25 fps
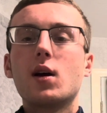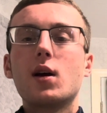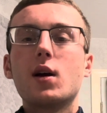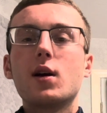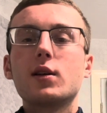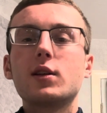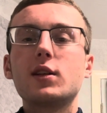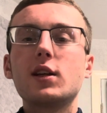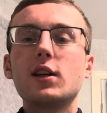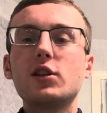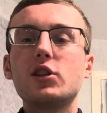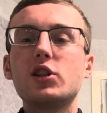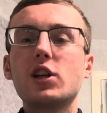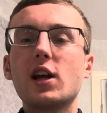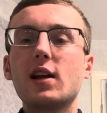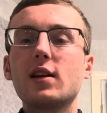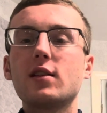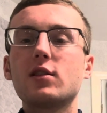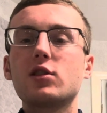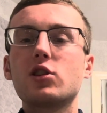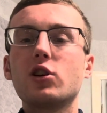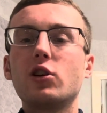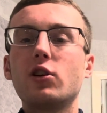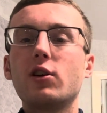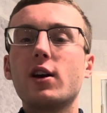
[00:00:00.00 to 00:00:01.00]
She
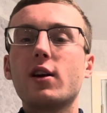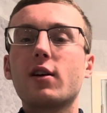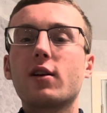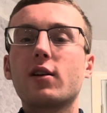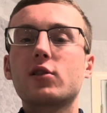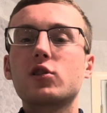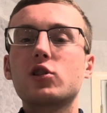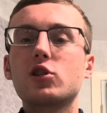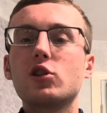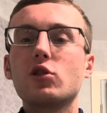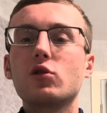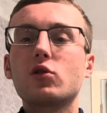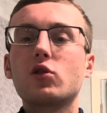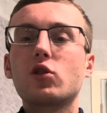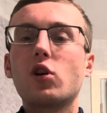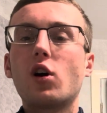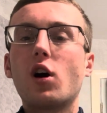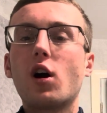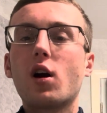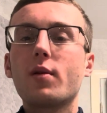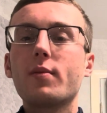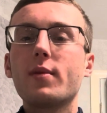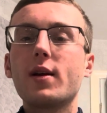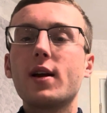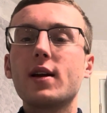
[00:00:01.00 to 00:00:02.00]
changed the lyrics to,
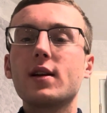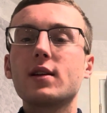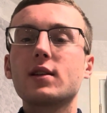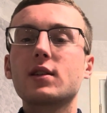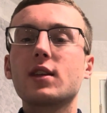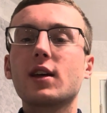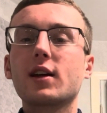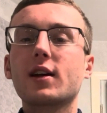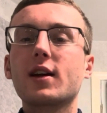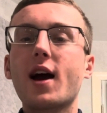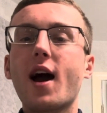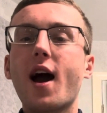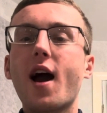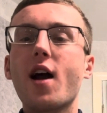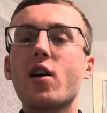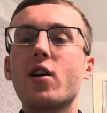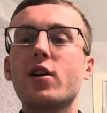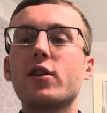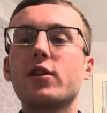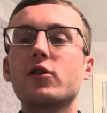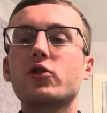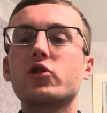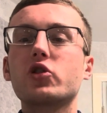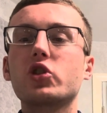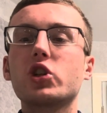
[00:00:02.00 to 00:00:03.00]
Karma is the guy
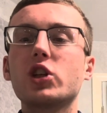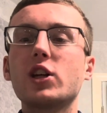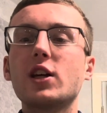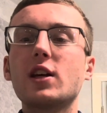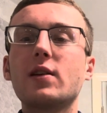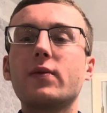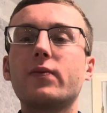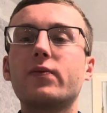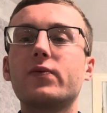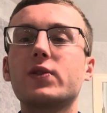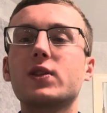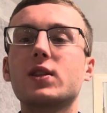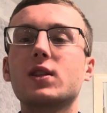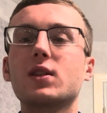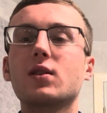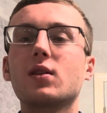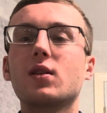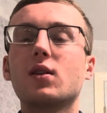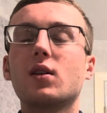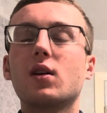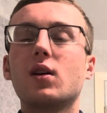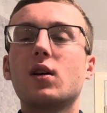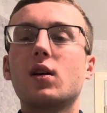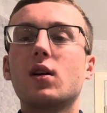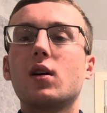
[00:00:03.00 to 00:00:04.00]
on the Chiefs
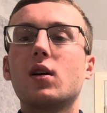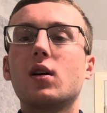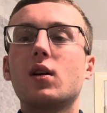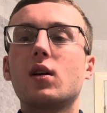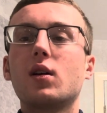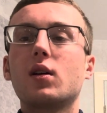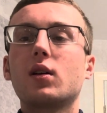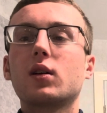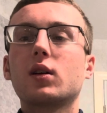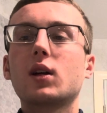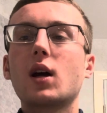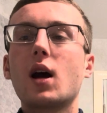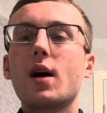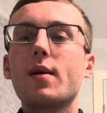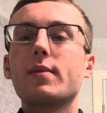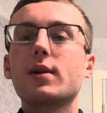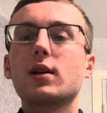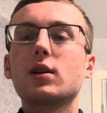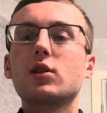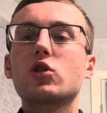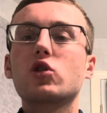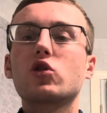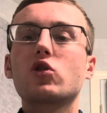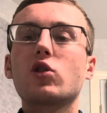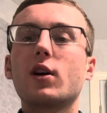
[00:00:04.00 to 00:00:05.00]

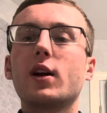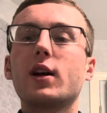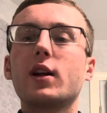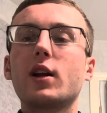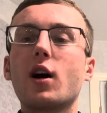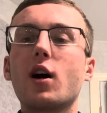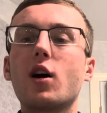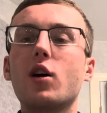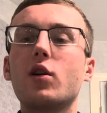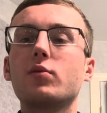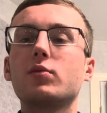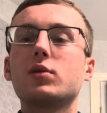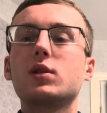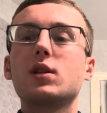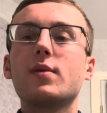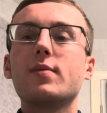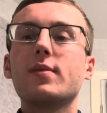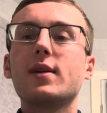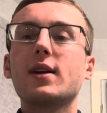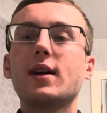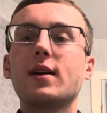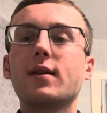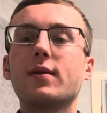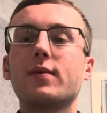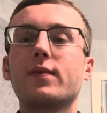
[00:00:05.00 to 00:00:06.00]
coming straight home to
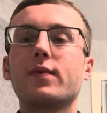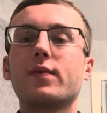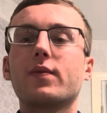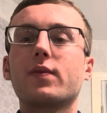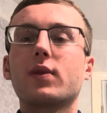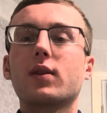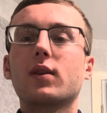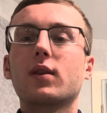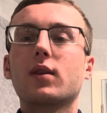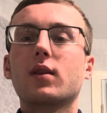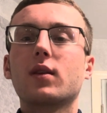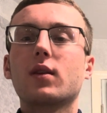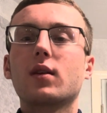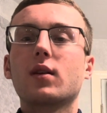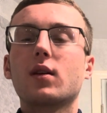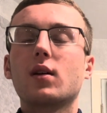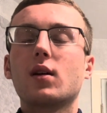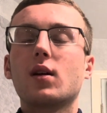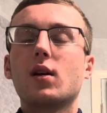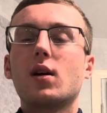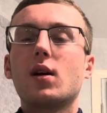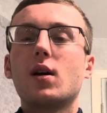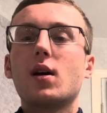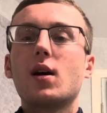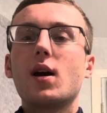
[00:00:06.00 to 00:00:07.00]
me.
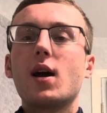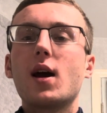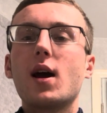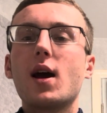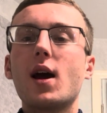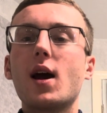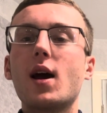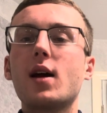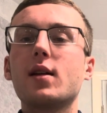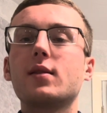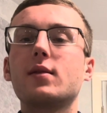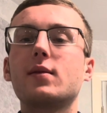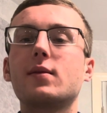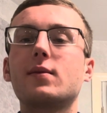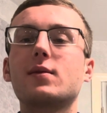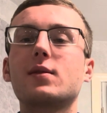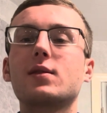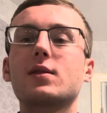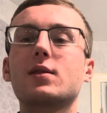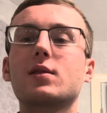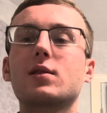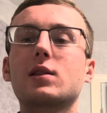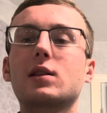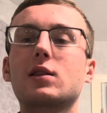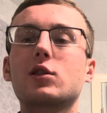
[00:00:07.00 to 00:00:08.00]
And
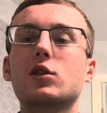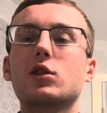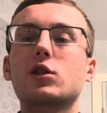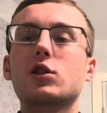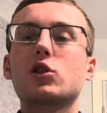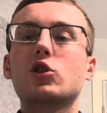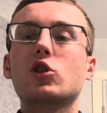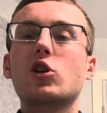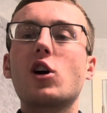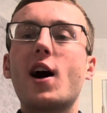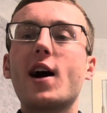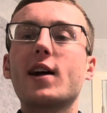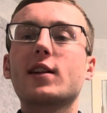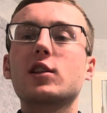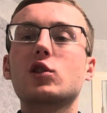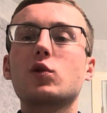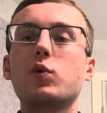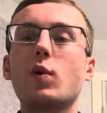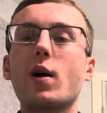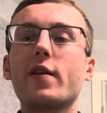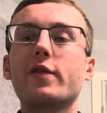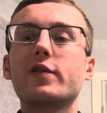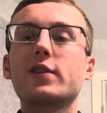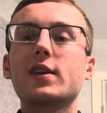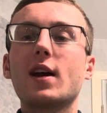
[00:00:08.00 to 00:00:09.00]
Scott
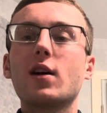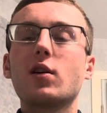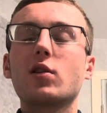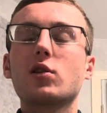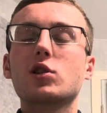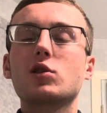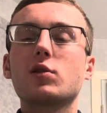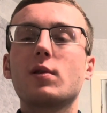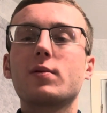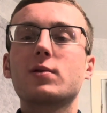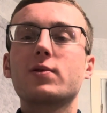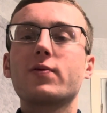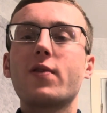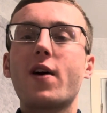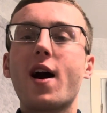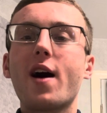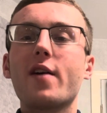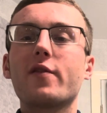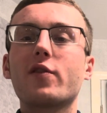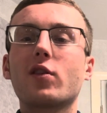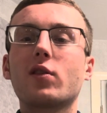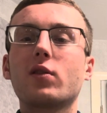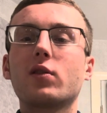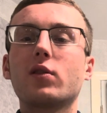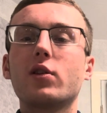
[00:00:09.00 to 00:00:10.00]
Swift, Taylor Swift's
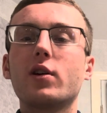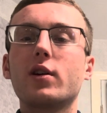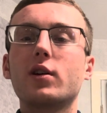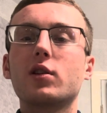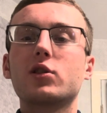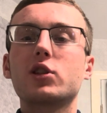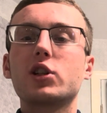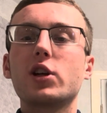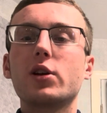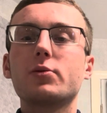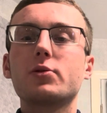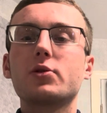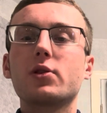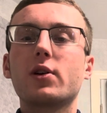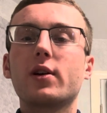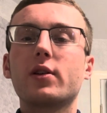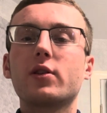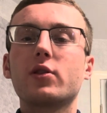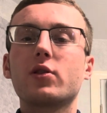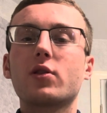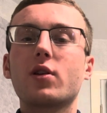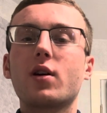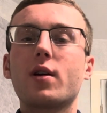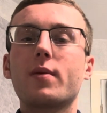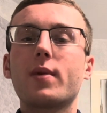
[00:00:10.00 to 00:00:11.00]
father, who had a Chiefs
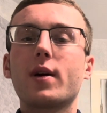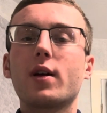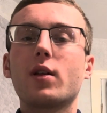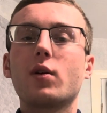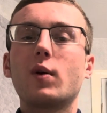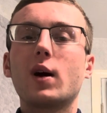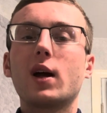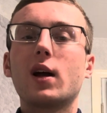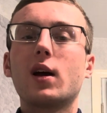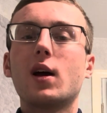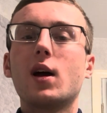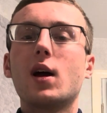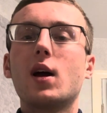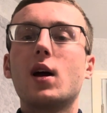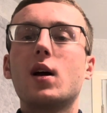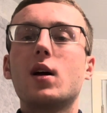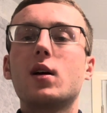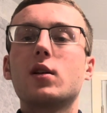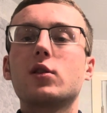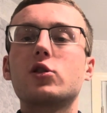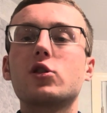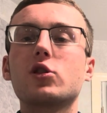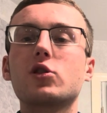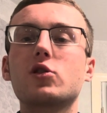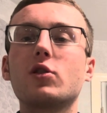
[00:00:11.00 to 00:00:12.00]
lanyard on, by the way,
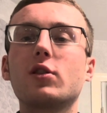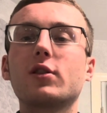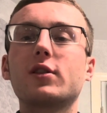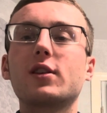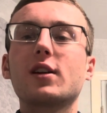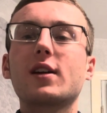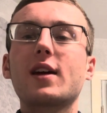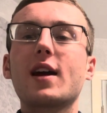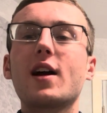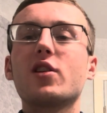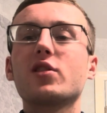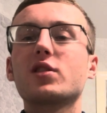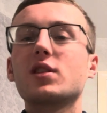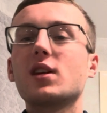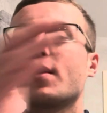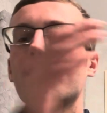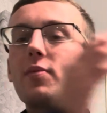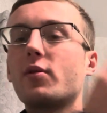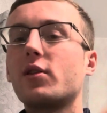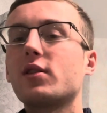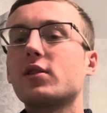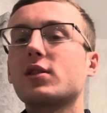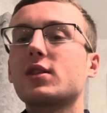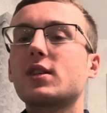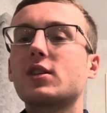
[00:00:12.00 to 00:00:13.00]
just looked at Kelce and
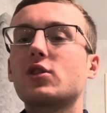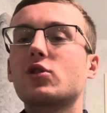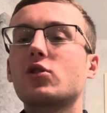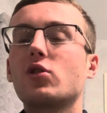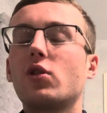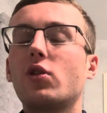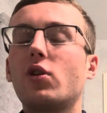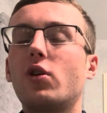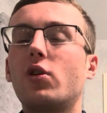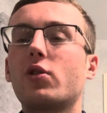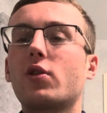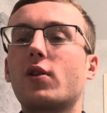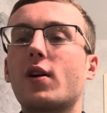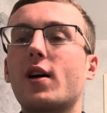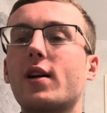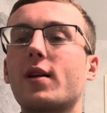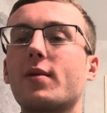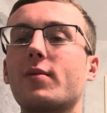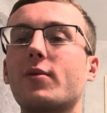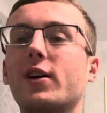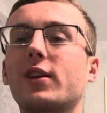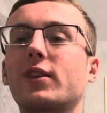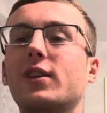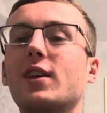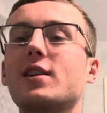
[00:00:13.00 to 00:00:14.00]
put his shoulder on him
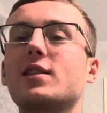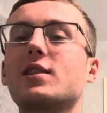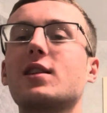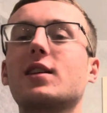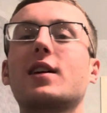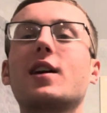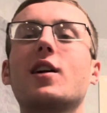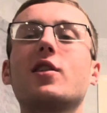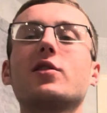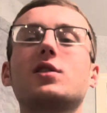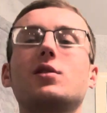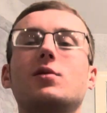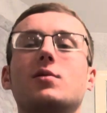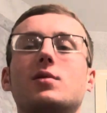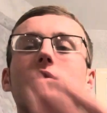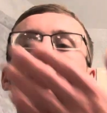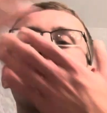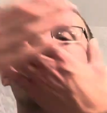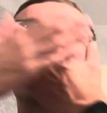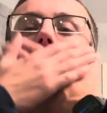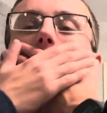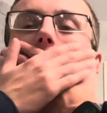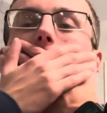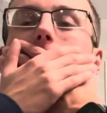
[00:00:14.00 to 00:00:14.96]
like this, and Kelce was like